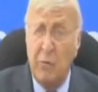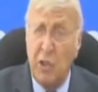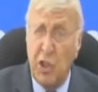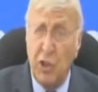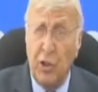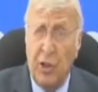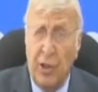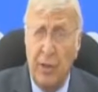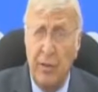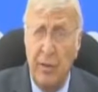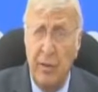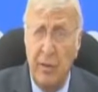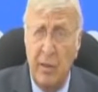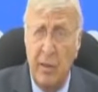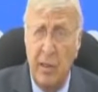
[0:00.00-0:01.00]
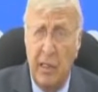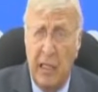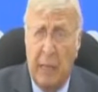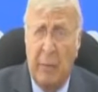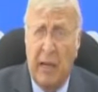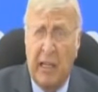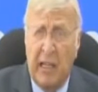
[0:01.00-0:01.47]
And I'm sure
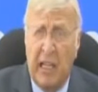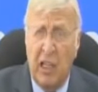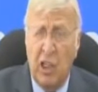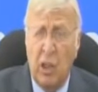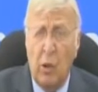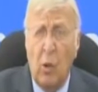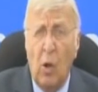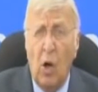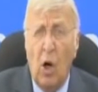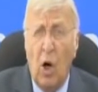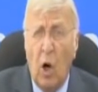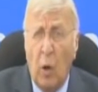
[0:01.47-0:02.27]
that Michelangelo